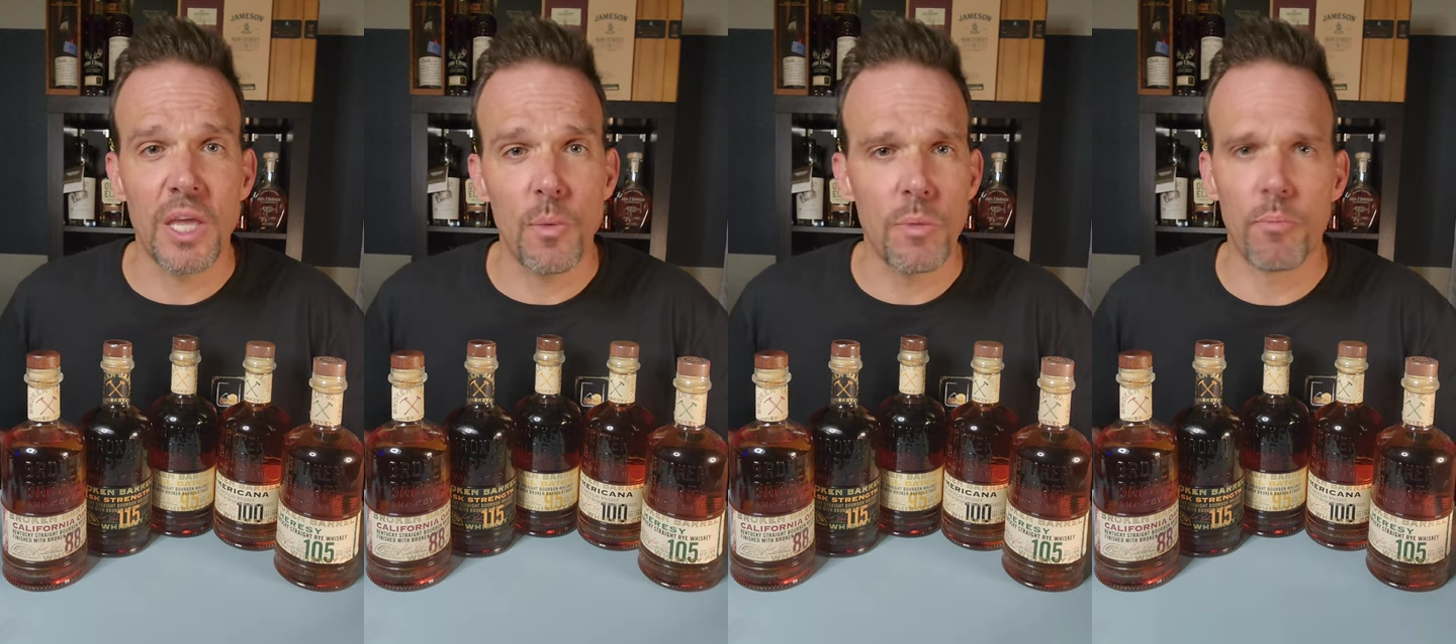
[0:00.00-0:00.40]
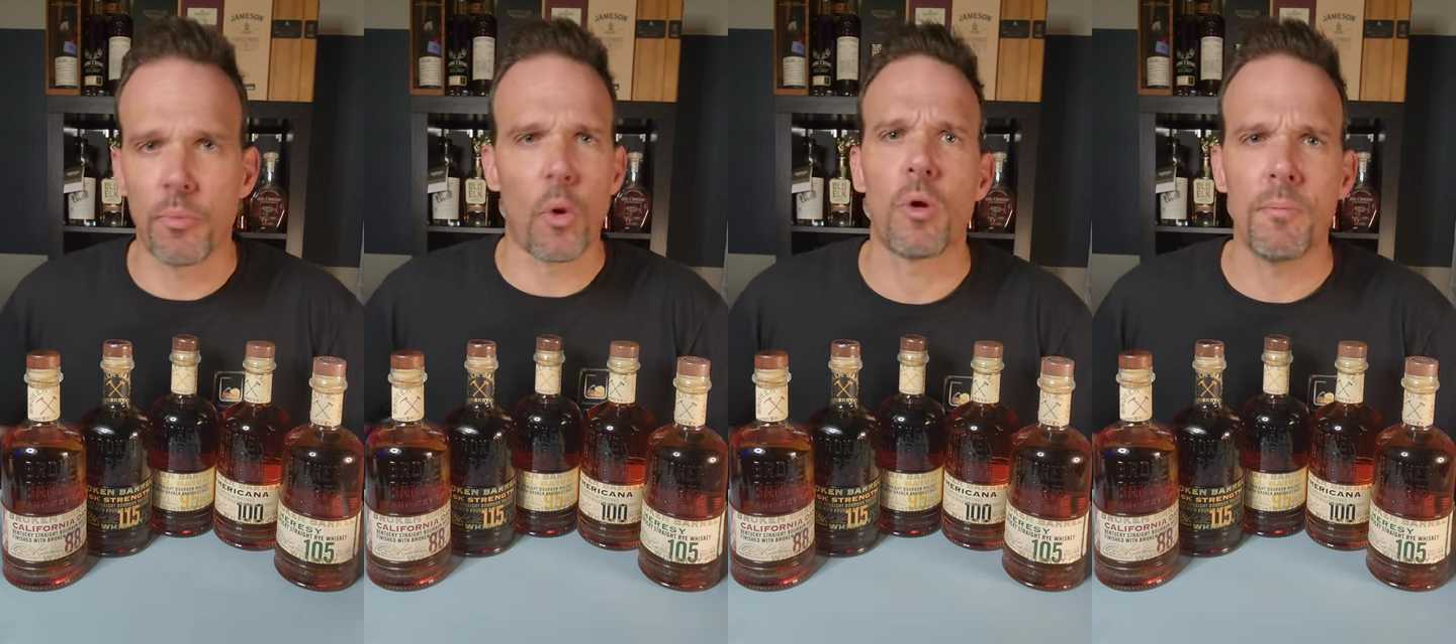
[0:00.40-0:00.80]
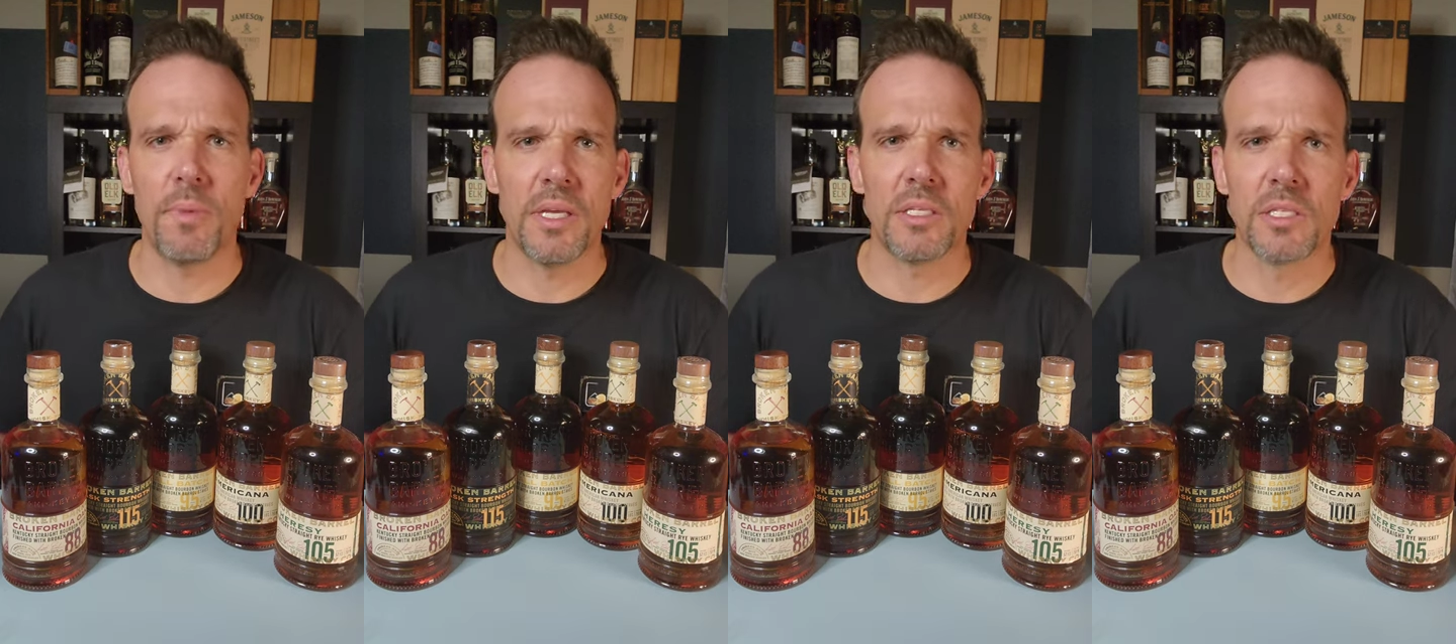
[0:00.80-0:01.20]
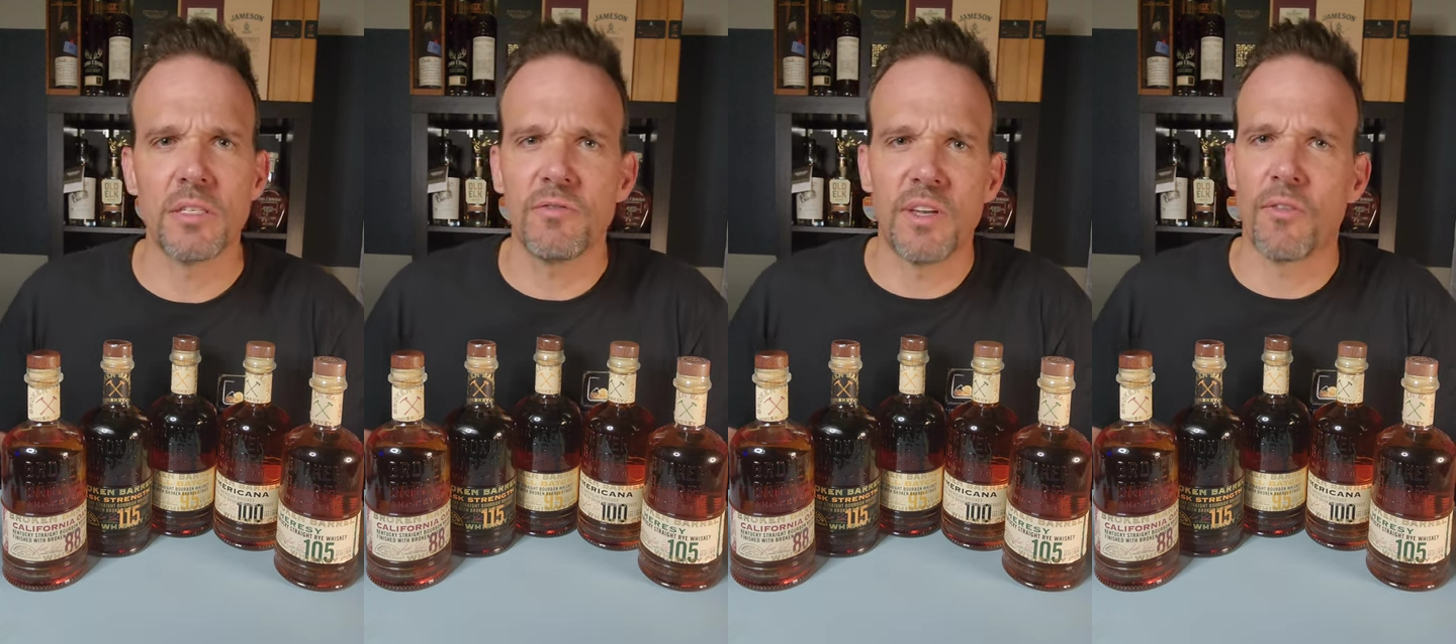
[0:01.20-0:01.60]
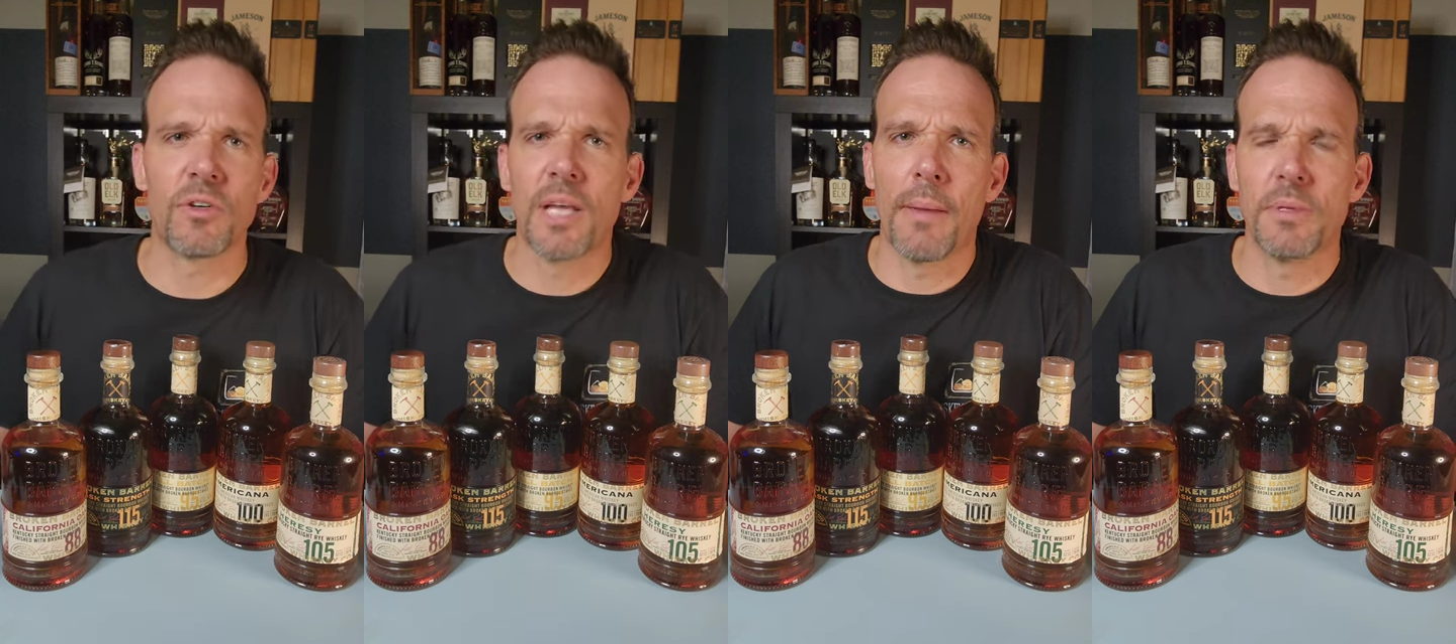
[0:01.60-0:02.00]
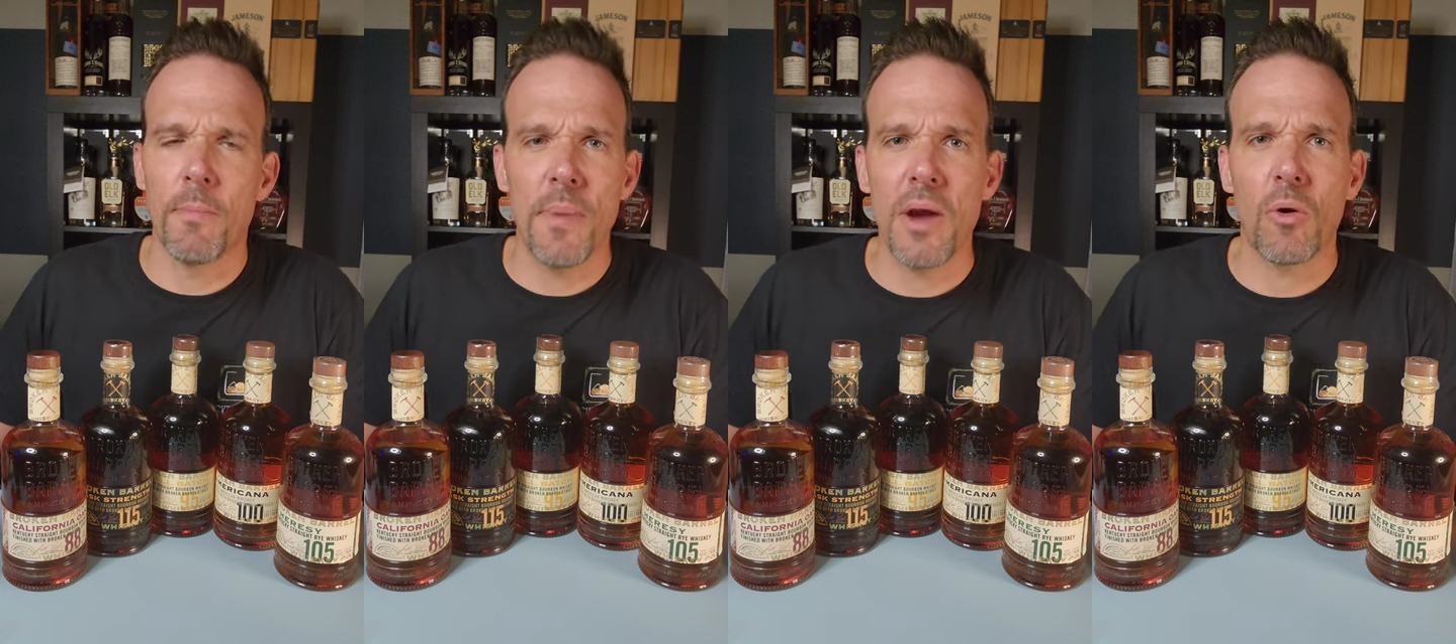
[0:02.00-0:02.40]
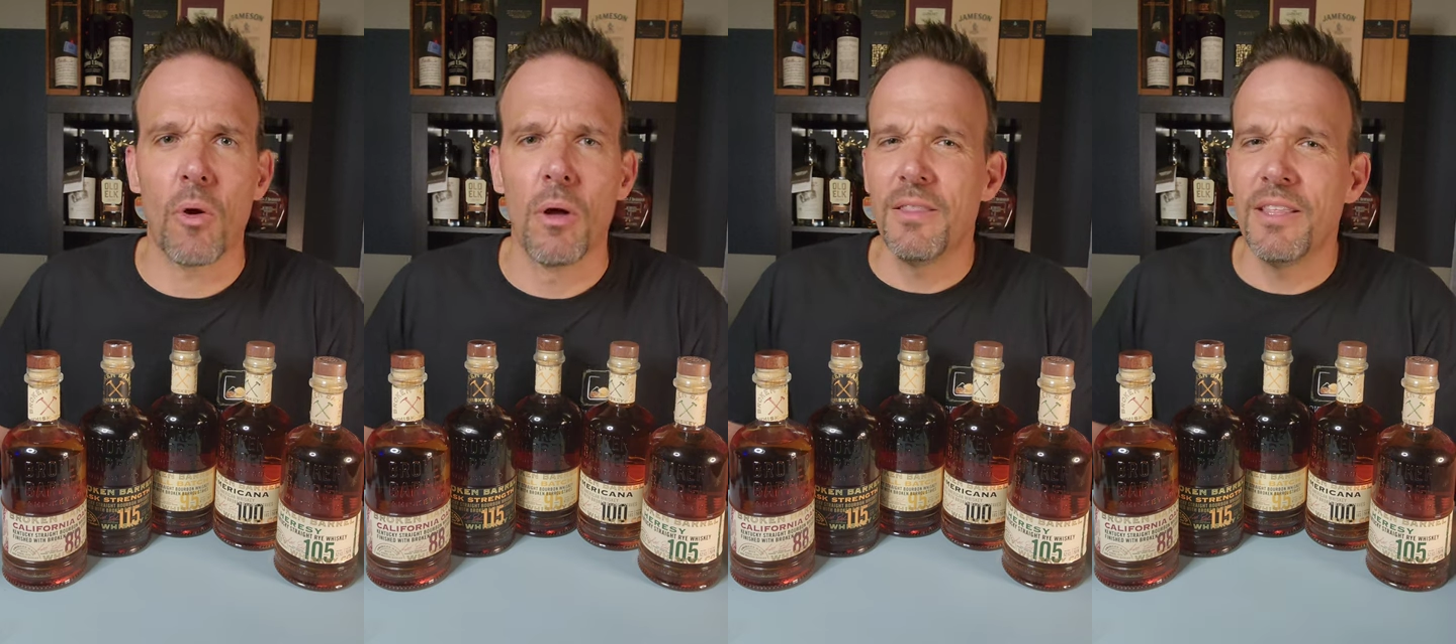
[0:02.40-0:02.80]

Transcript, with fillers: it with broken pieces of different types of barrel.